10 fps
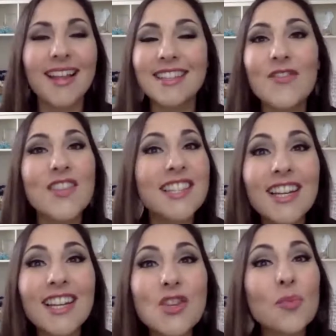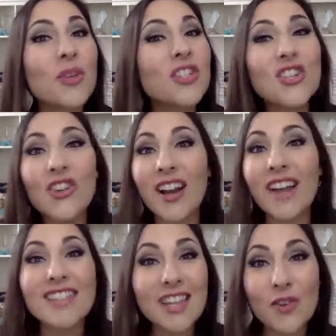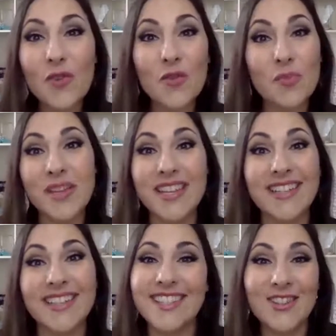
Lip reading: And if it's not in your budget, you're gonna have to let go of your pickiness.